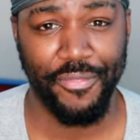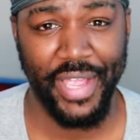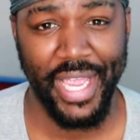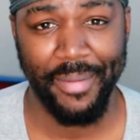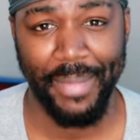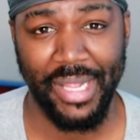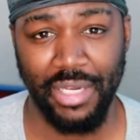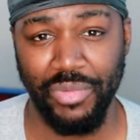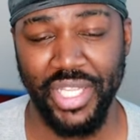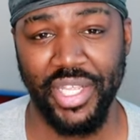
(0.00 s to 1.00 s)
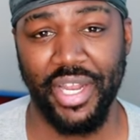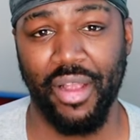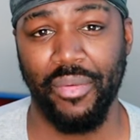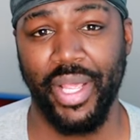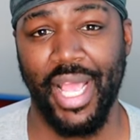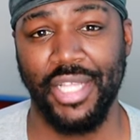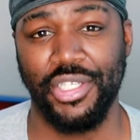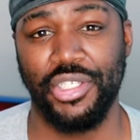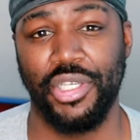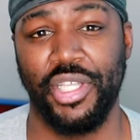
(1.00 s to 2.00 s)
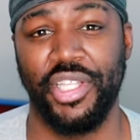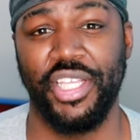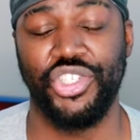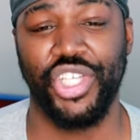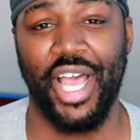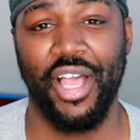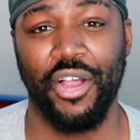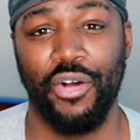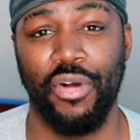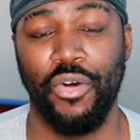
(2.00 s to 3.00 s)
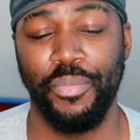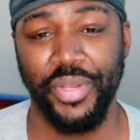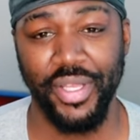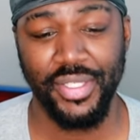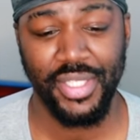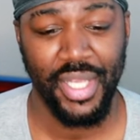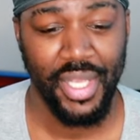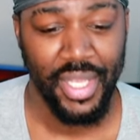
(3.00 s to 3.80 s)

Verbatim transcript: fan back when we did our reaction to the Ninjago openings.